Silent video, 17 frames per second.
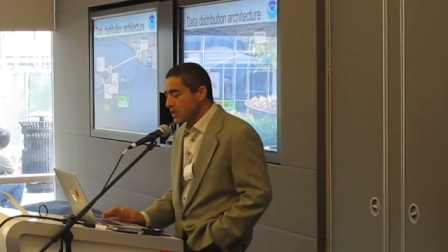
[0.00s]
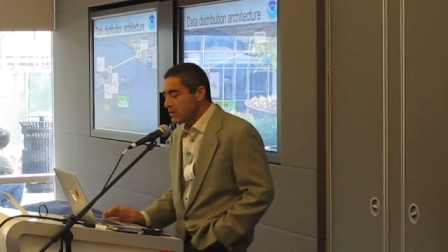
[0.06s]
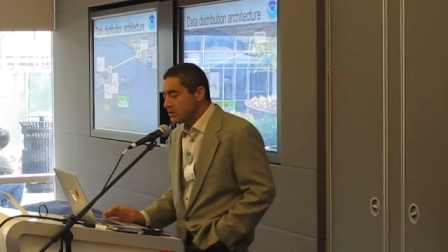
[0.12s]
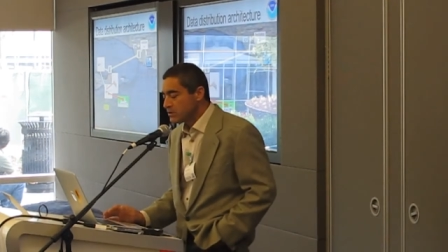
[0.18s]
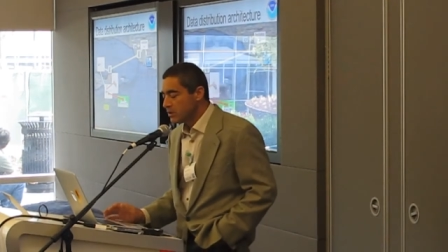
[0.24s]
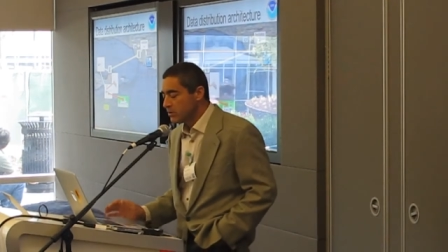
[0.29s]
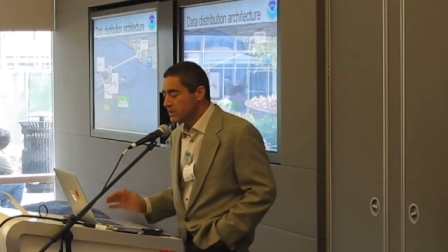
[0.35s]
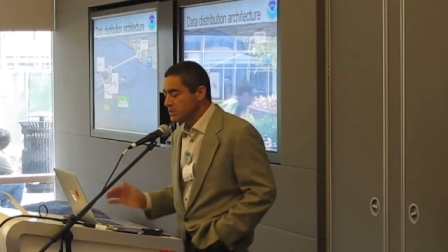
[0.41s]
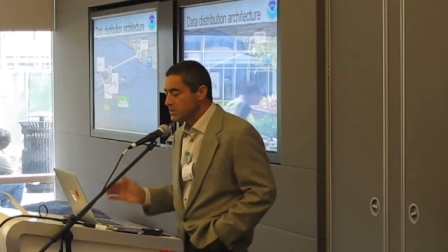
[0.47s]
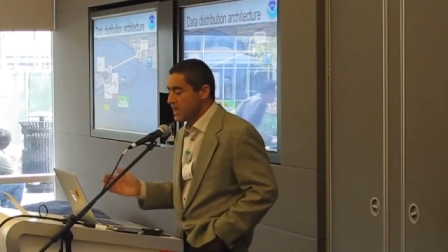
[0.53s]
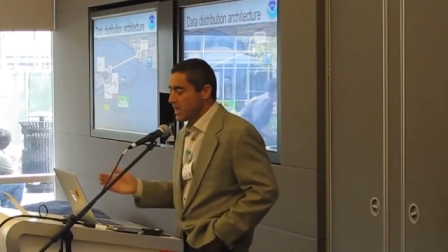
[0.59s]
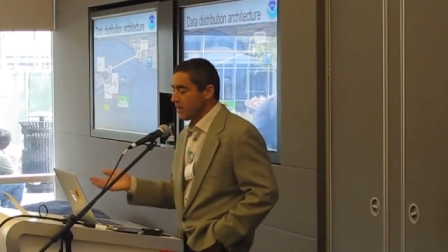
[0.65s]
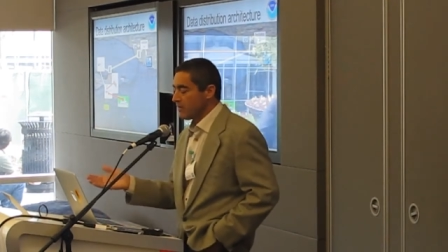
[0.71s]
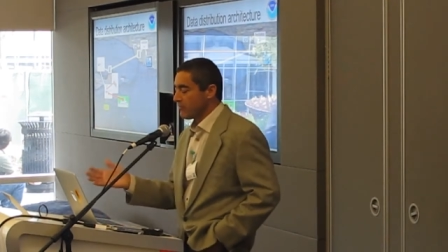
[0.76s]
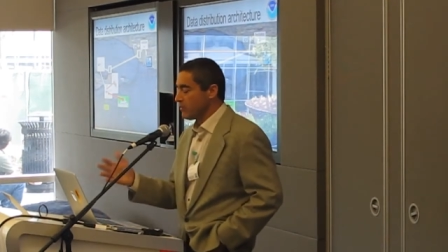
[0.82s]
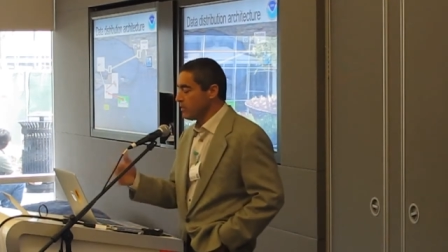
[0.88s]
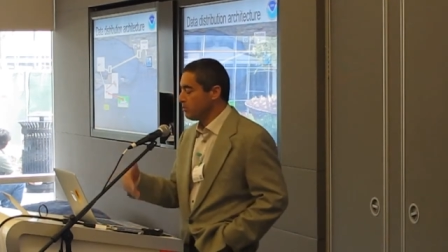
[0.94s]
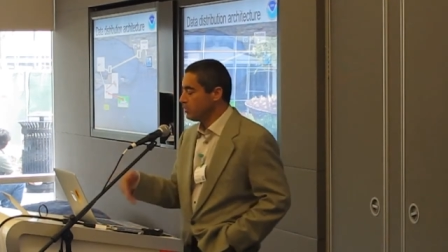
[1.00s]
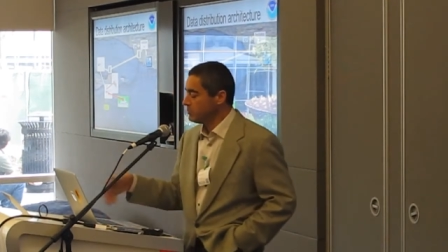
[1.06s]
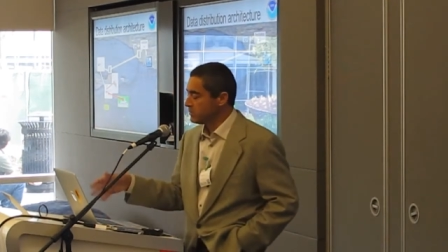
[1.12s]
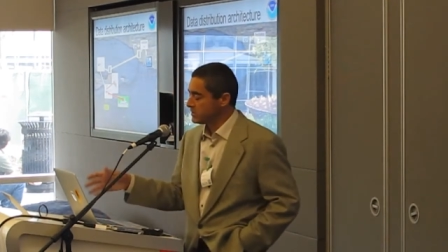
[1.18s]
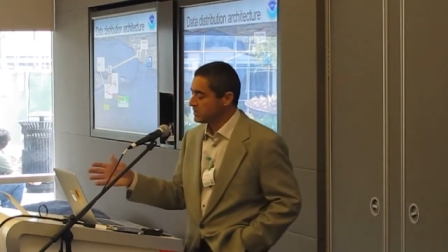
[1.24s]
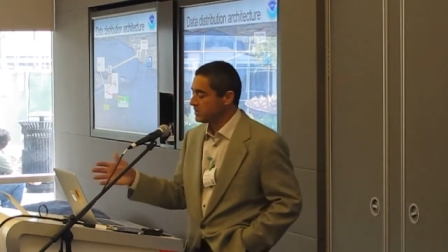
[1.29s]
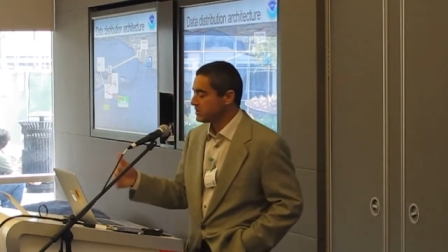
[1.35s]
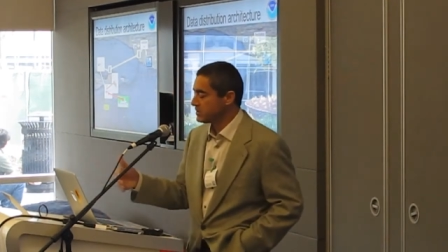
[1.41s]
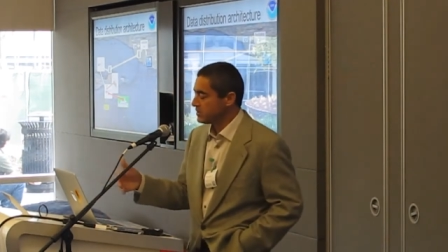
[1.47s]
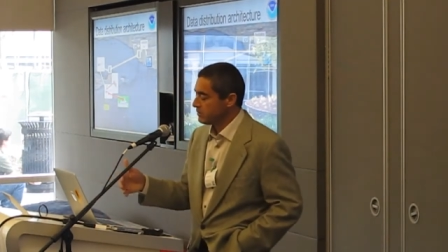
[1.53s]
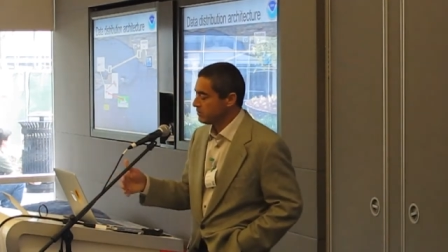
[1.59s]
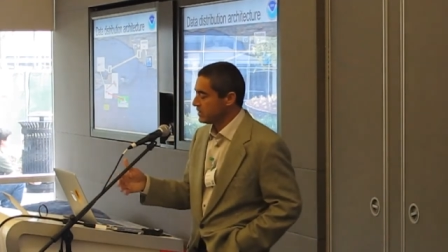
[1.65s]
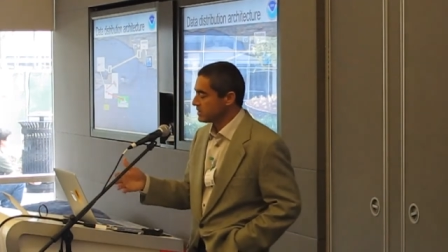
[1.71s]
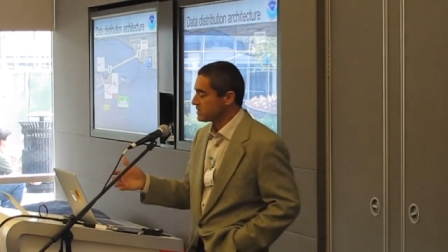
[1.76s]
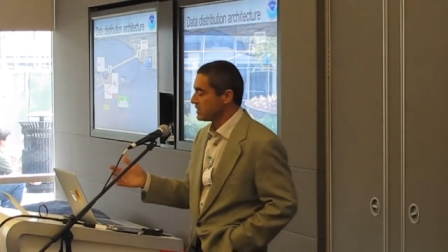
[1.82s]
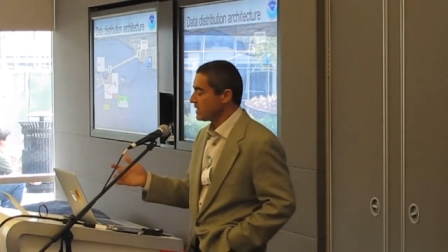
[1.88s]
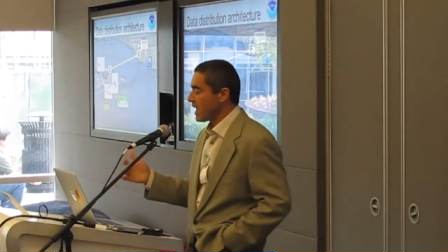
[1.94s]
So the data from the Puma system,
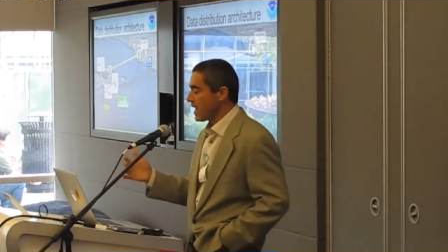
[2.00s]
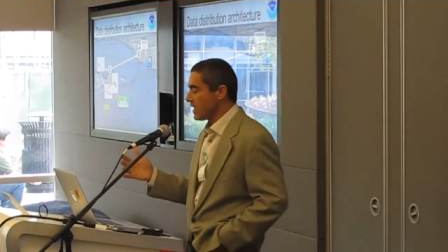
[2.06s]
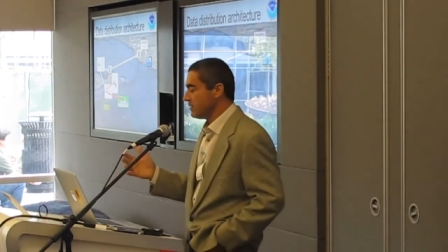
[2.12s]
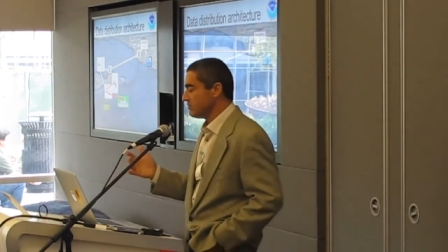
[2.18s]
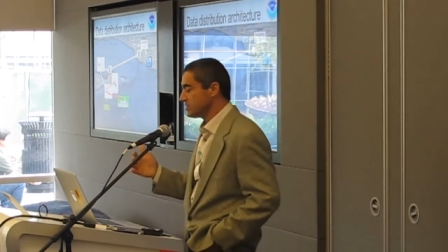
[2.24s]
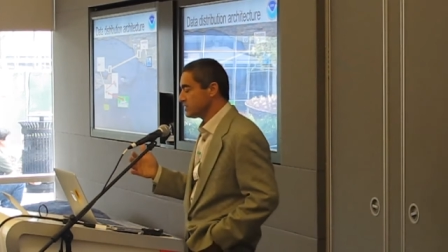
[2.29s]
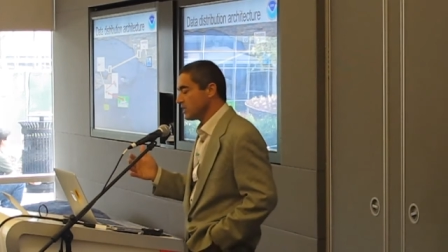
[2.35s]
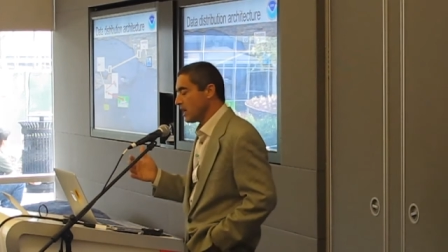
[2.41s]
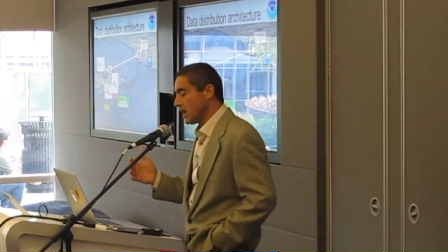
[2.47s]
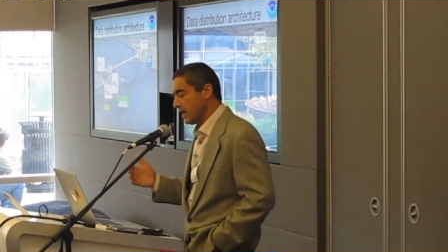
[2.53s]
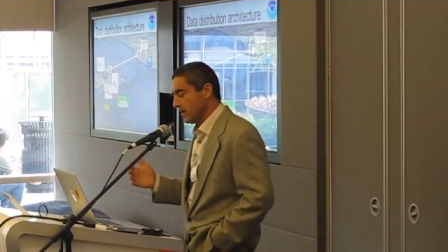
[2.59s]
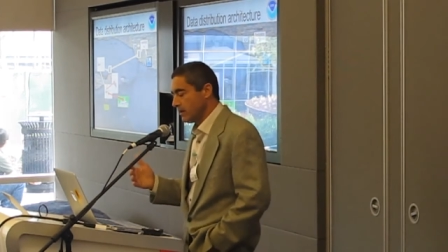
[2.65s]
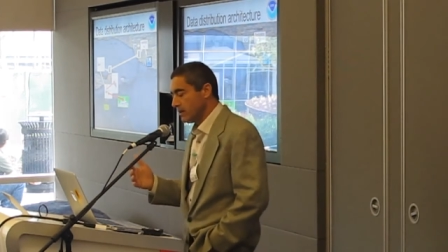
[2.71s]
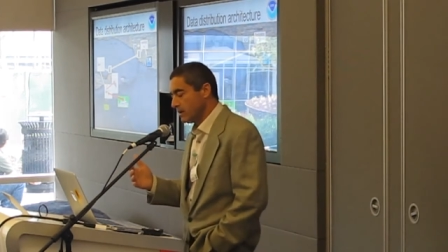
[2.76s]
it's line of sight.